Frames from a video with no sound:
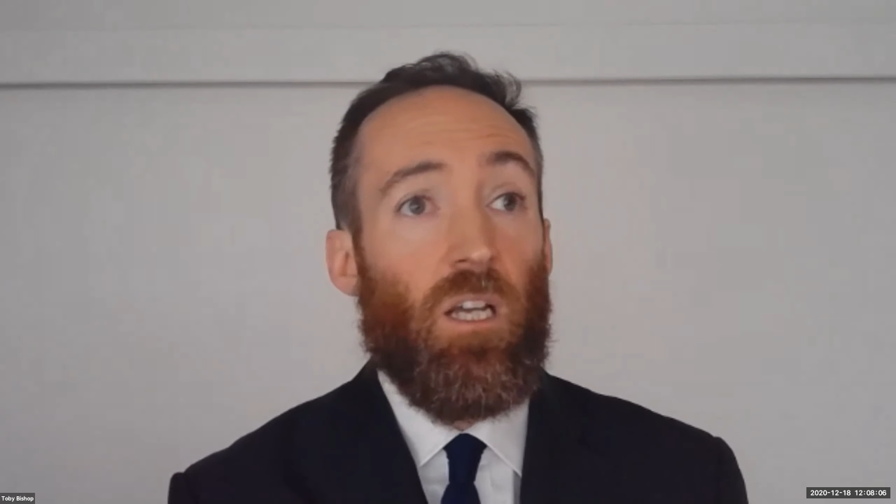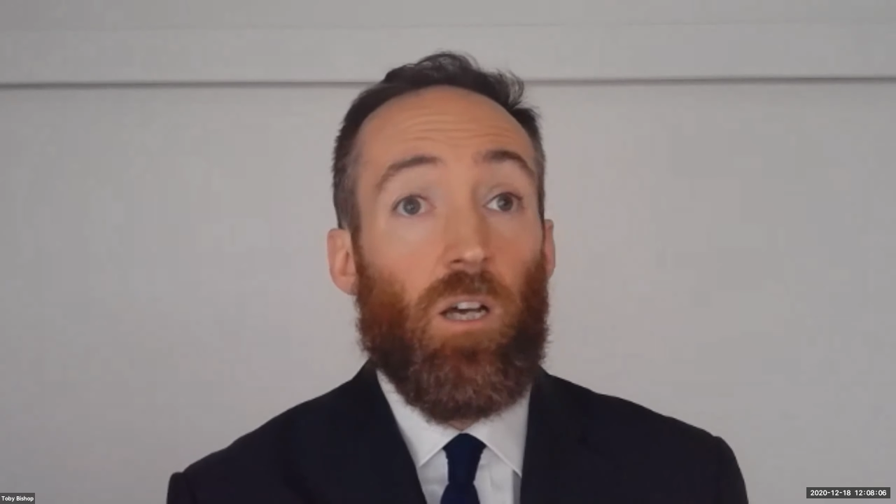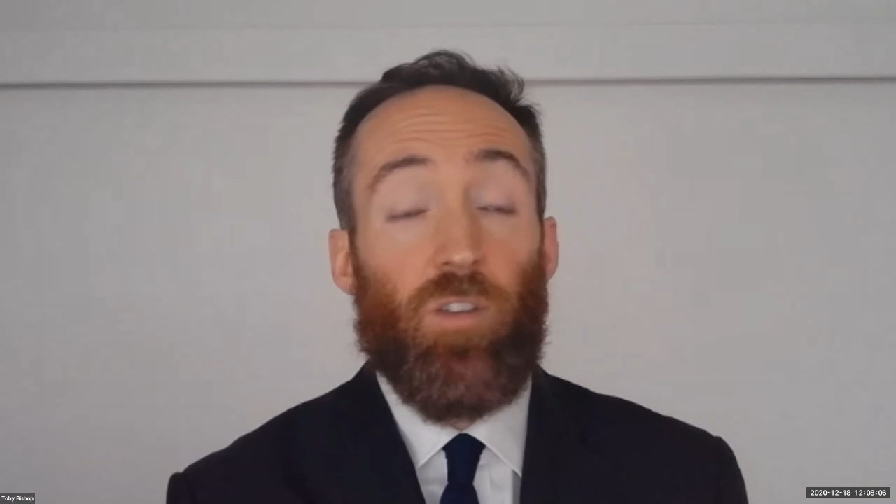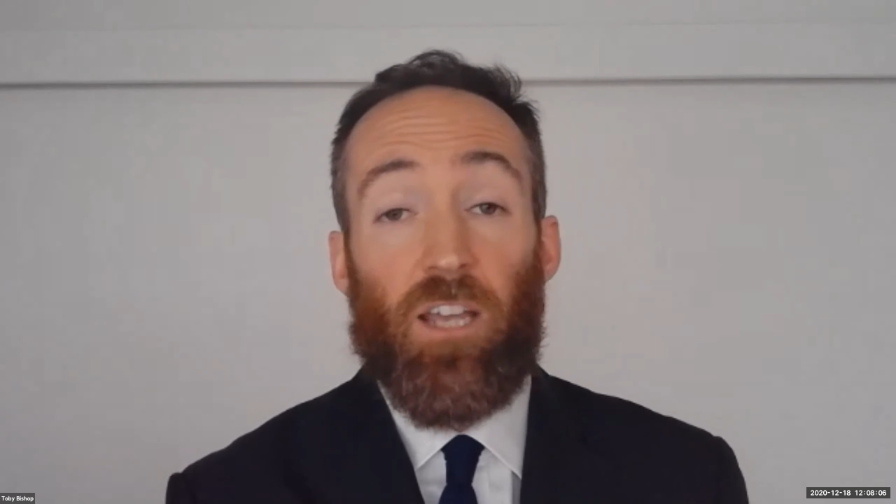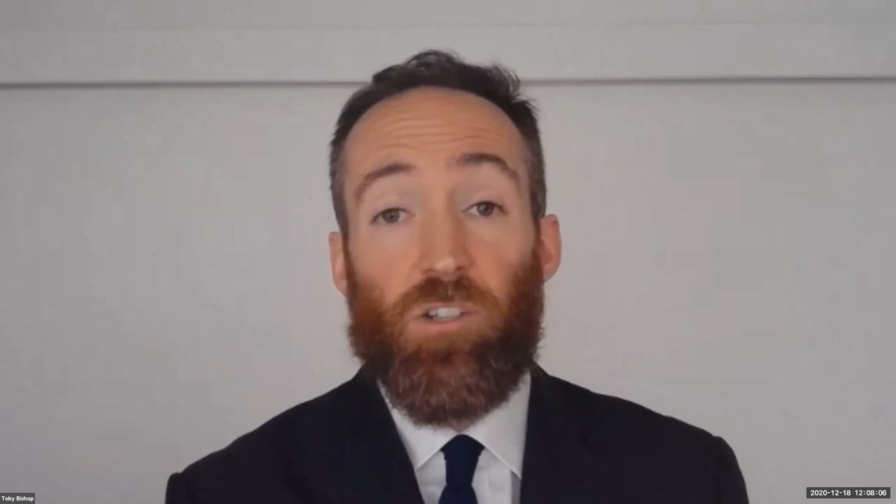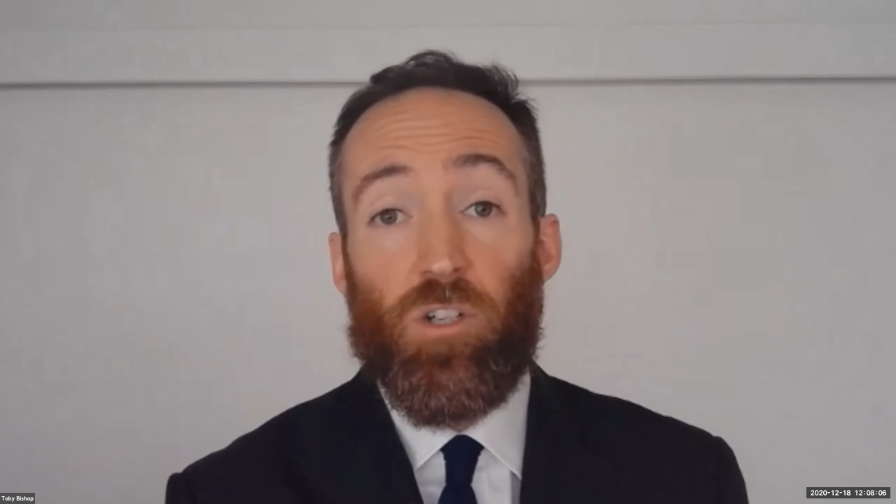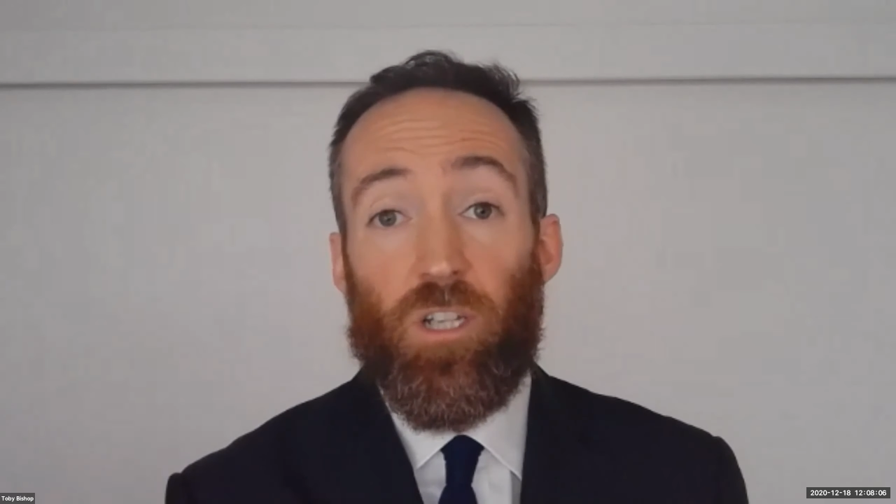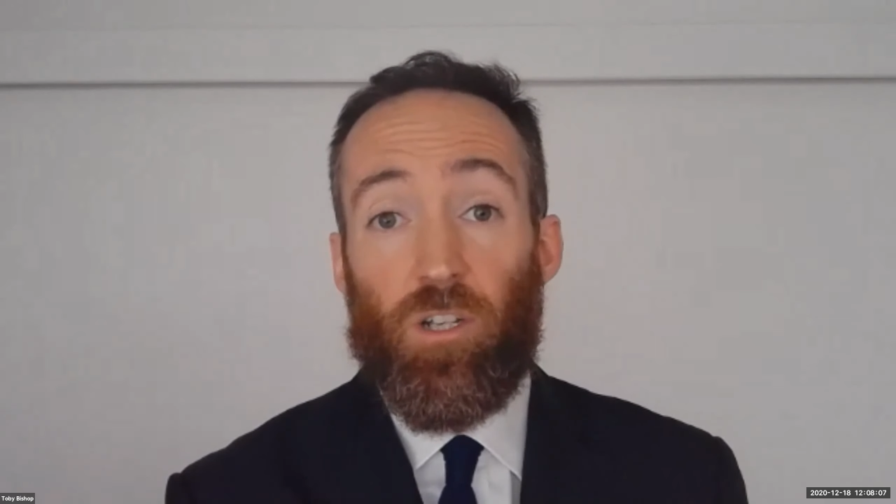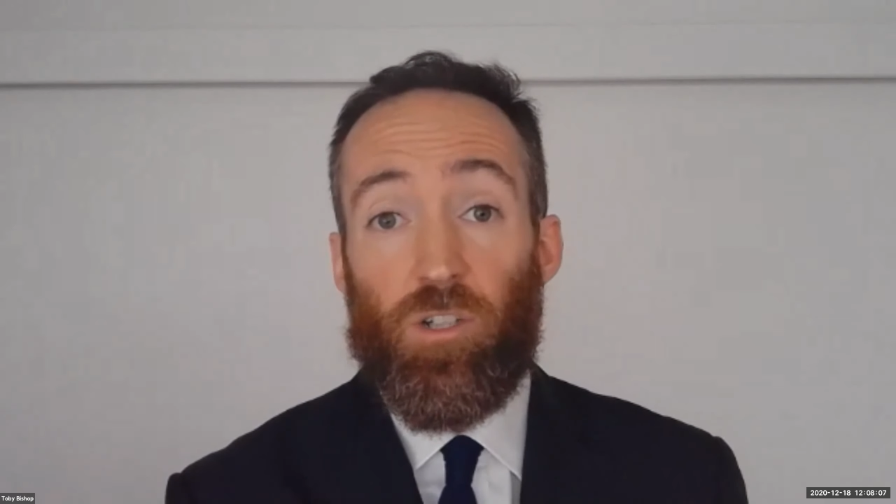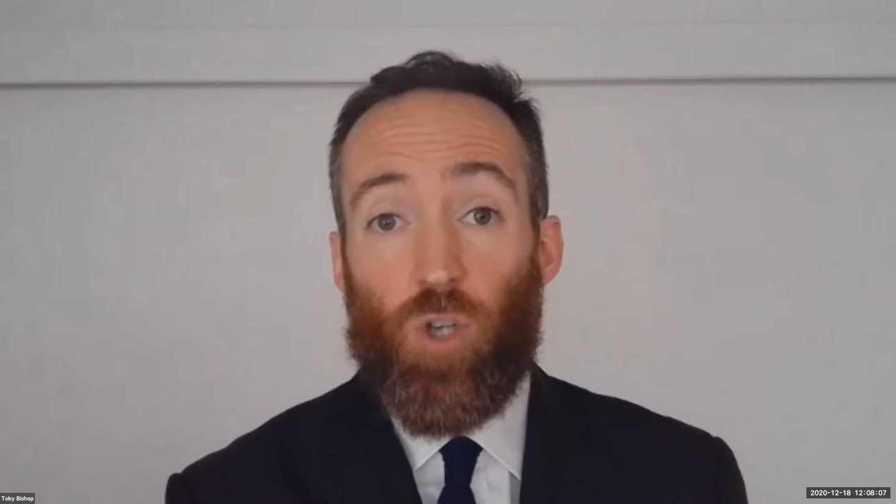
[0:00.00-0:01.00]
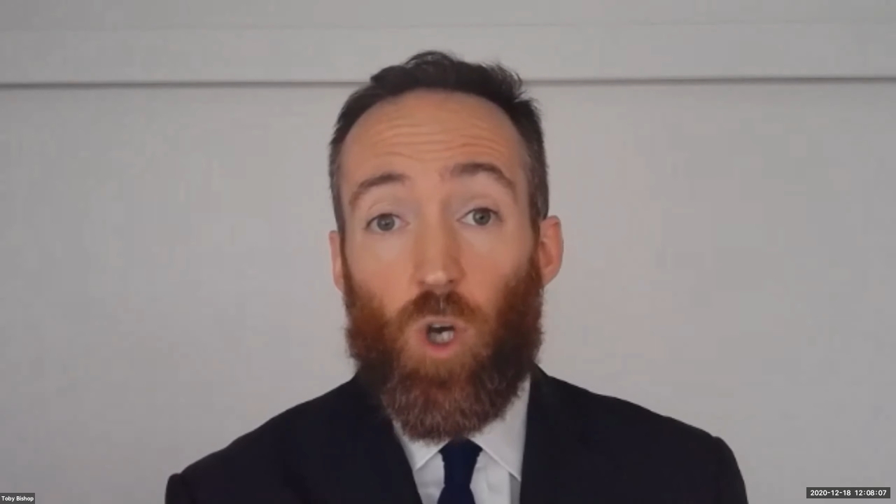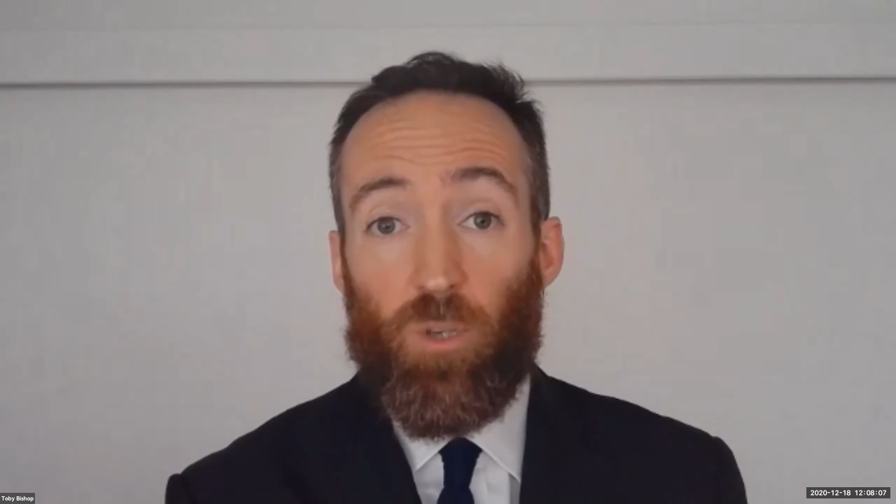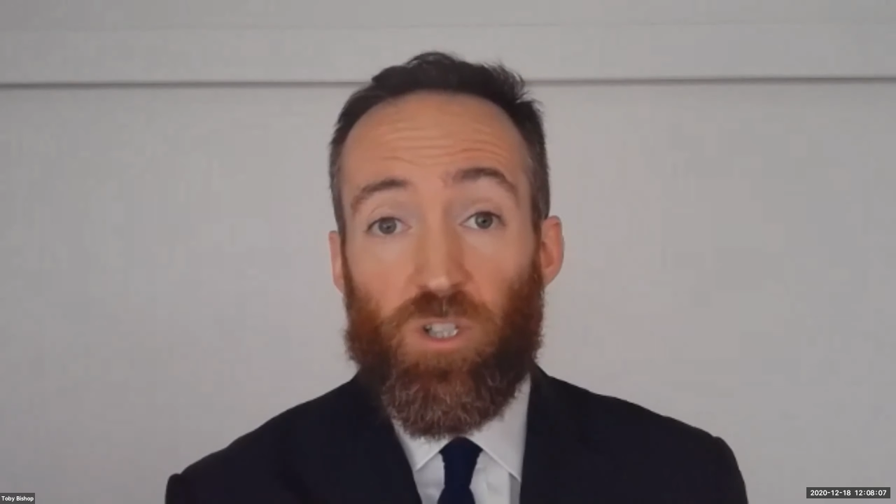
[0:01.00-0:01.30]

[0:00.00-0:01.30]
And the agent did its job,